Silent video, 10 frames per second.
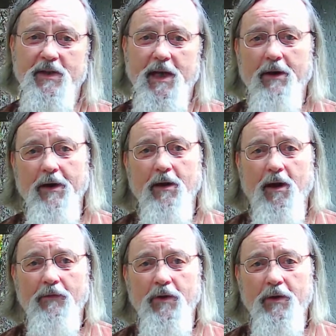carry
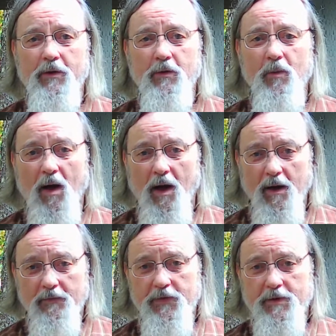off their new
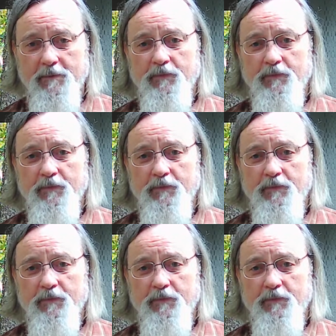wives,